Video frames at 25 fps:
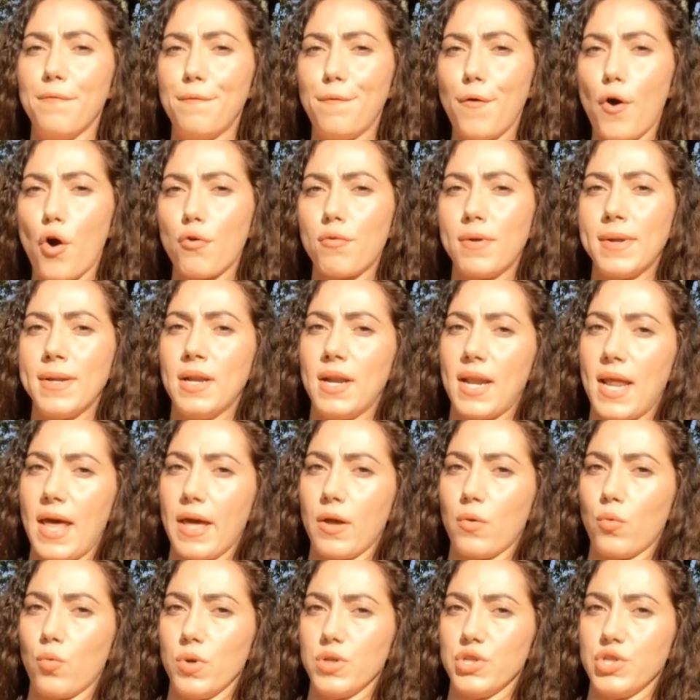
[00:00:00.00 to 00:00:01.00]
foreign
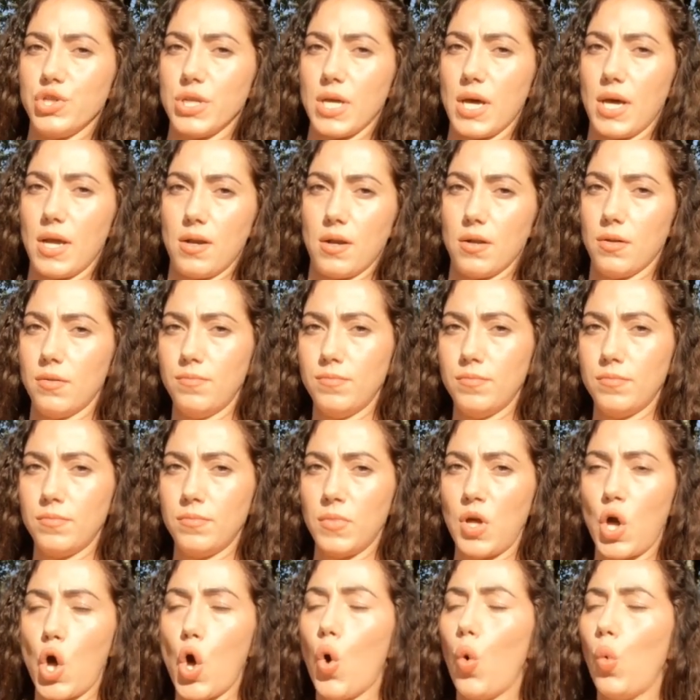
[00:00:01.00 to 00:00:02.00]
language then?
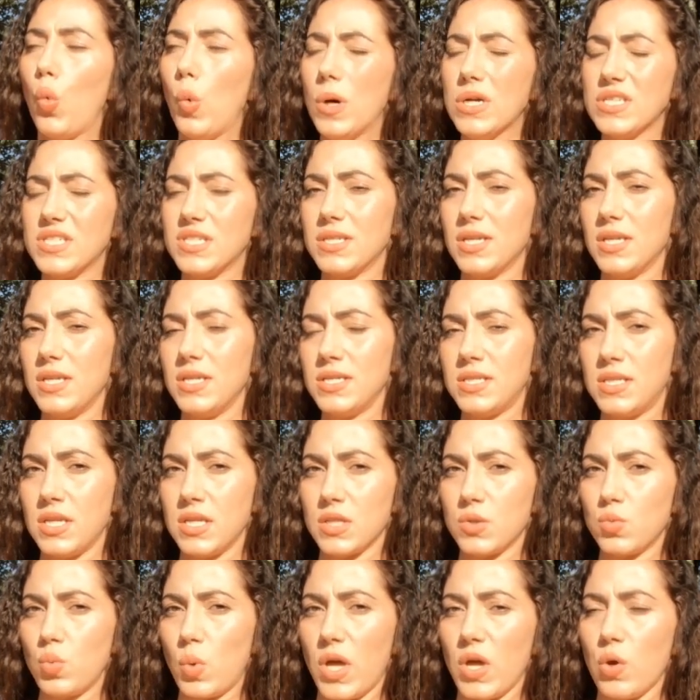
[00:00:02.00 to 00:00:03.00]
What's the
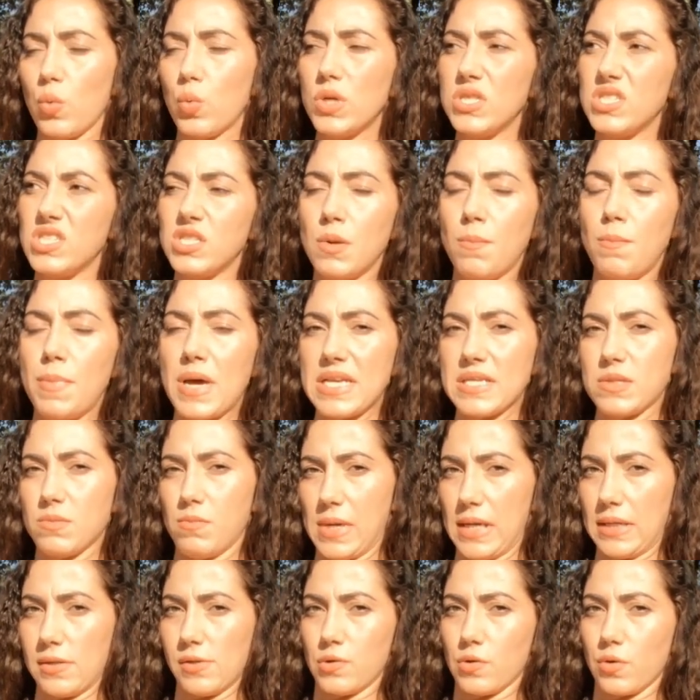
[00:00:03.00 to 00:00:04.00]
easiest way? What's the best
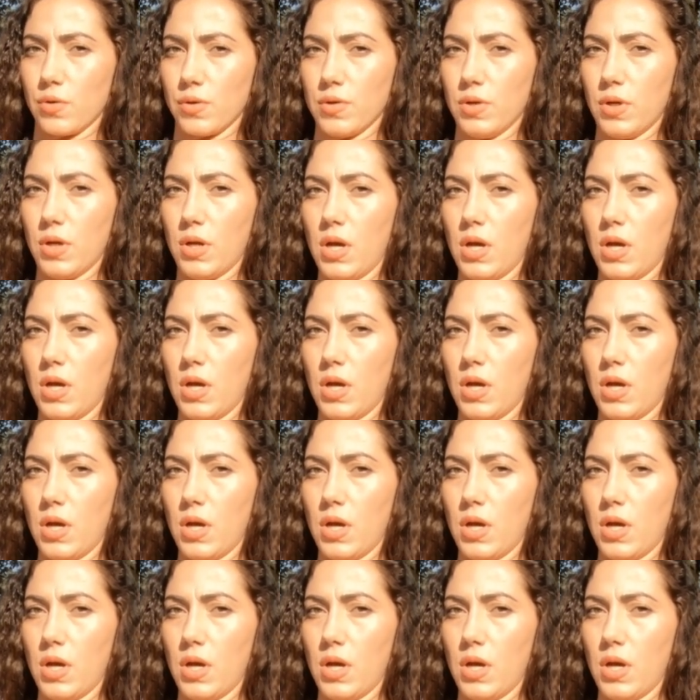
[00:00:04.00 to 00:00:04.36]
method?